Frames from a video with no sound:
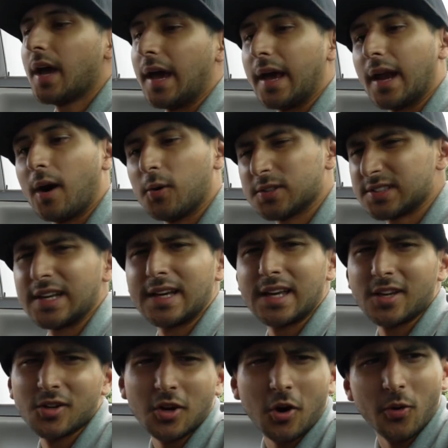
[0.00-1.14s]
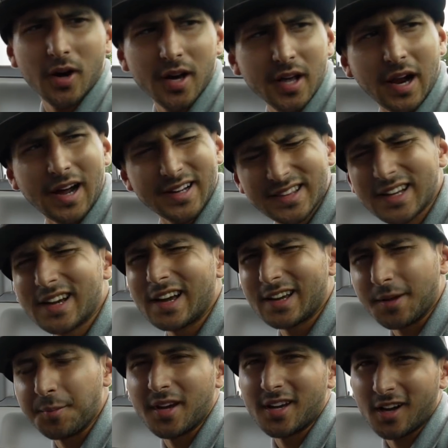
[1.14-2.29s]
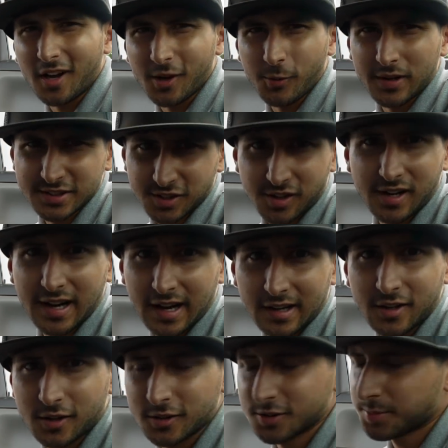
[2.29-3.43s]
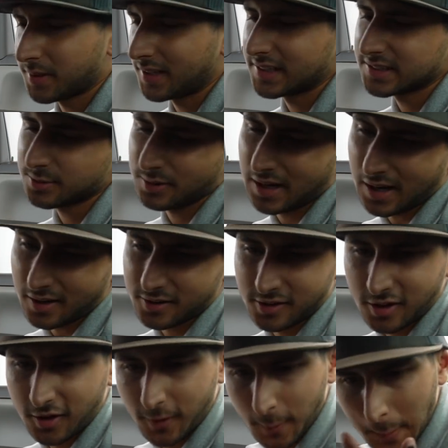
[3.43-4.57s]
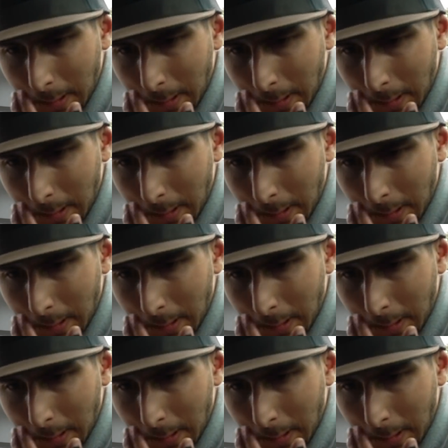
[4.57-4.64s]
And I was thinking, you know what? I think I can make it all the way to Orlando's place without, you know,